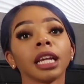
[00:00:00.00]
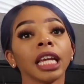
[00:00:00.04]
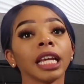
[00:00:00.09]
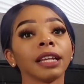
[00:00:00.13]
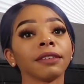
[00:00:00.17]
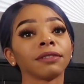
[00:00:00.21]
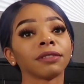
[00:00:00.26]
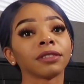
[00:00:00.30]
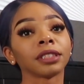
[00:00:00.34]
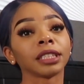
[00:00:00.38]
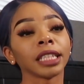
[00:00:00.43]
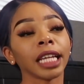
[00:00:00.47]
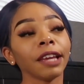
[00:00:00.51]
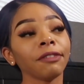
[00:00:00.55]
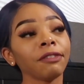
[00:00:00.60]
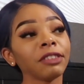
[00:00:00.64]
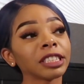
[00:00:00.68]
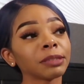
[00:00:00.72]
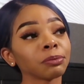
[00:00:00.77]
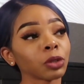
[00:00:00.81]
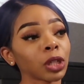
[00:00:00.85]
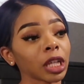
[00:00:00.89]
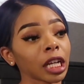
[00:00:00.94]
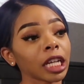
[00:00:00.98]
if
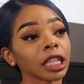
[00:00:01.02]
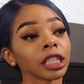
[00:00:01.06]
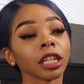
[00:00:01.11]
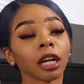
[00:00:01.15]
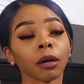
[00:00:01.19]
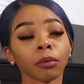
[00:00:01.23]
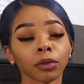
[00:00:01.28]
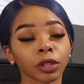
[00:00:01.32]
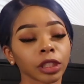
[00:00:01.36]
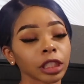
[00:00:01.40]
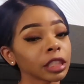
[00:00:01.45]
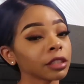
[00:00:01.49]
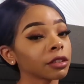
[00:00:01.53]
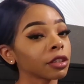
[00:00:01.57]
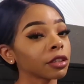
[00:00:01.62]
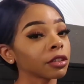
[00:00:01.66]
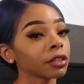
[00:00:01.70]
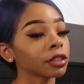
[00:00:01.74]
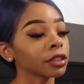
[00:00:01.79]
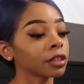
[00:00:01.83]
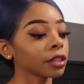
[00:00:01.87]
it's more like a 00.